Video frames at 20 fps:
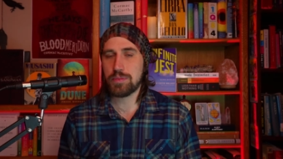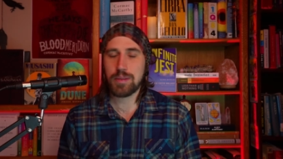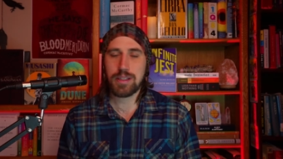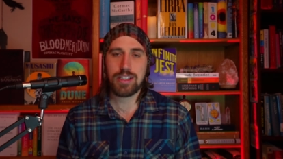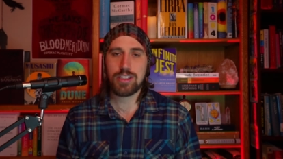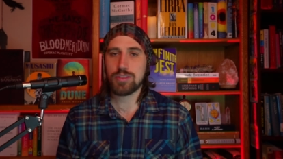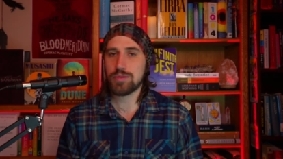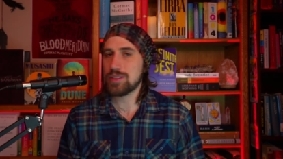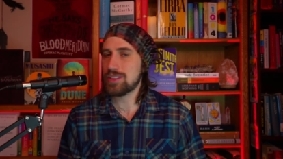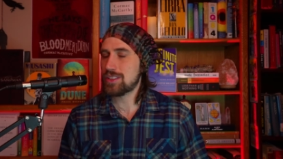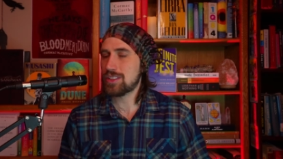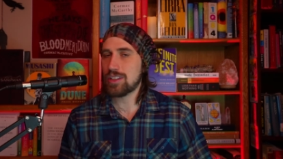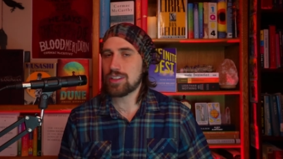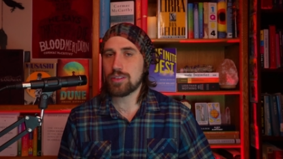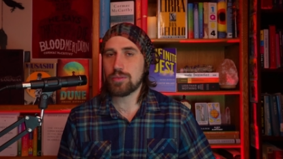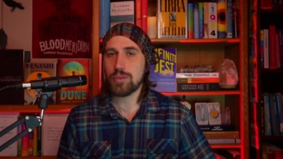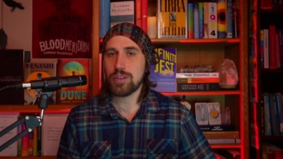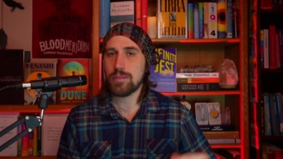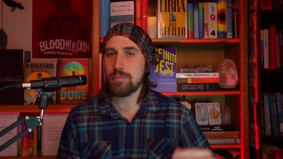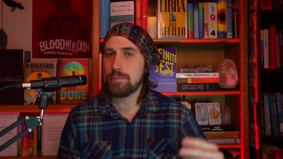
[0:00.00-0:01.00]
because we
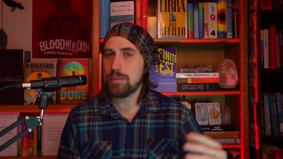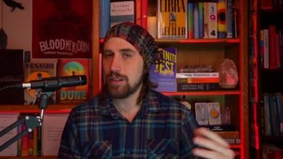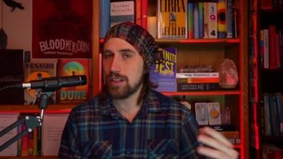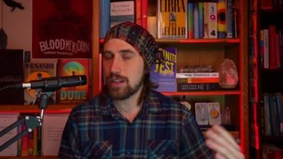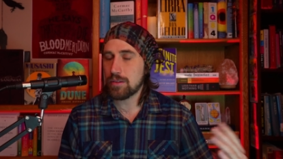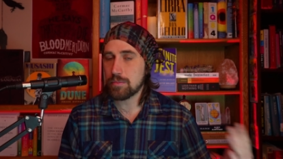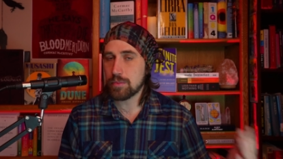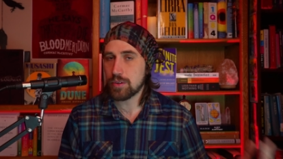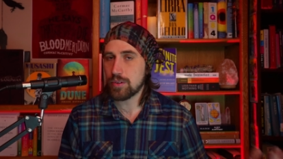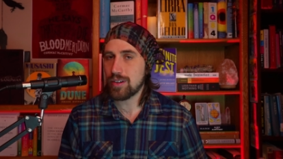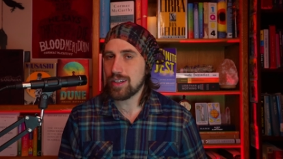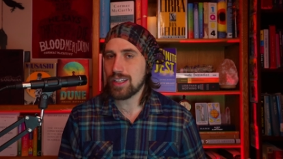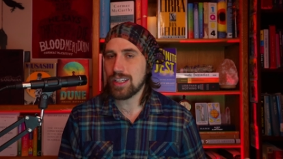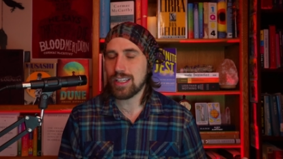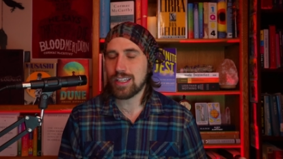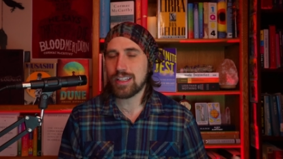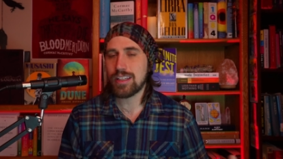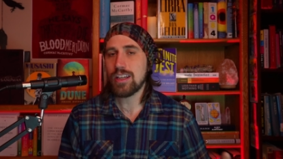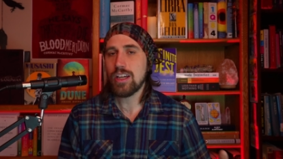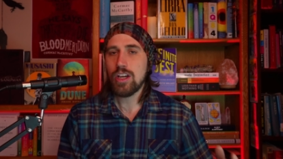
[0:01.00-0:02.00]
start with Blood
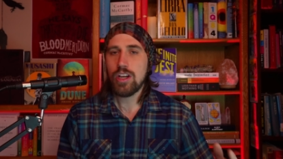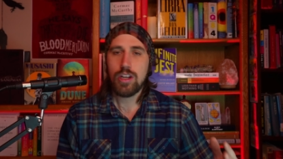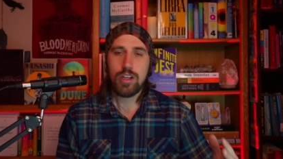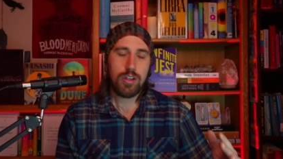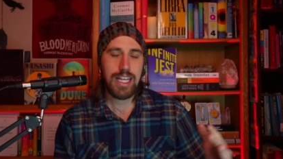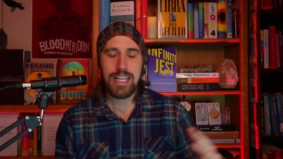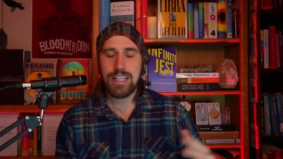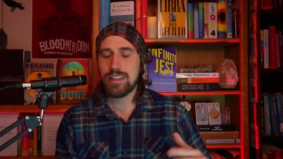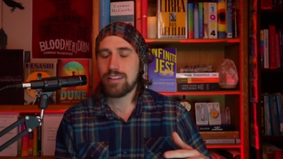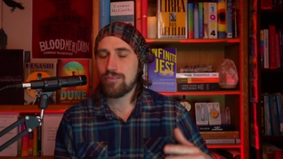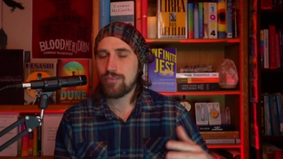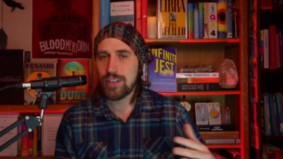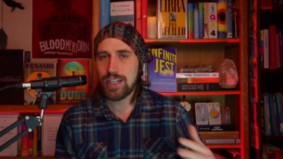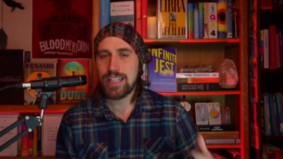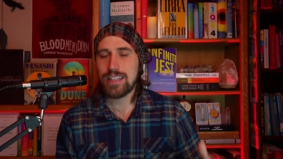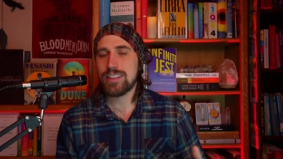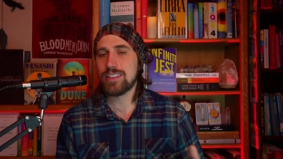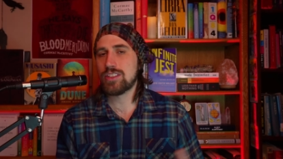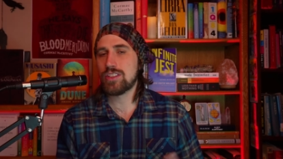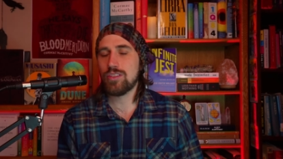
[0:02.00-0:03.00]
Meridian, and the
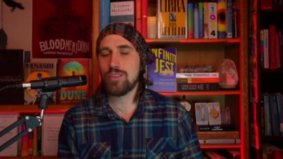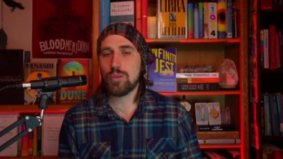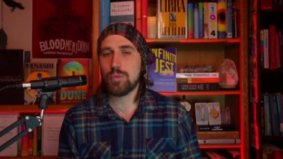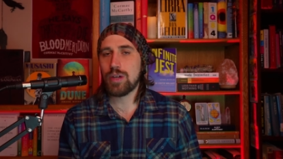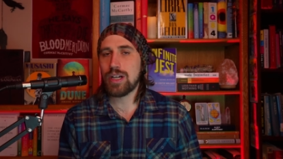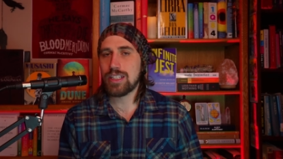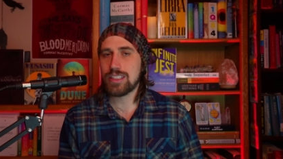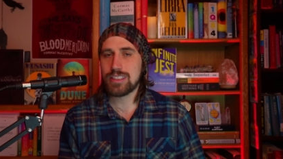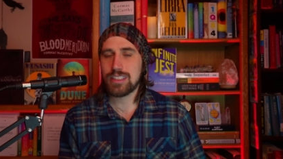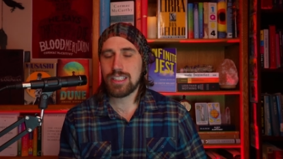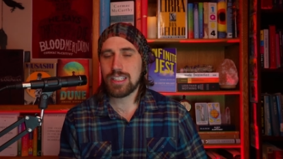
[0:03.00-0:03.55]
violence of the West.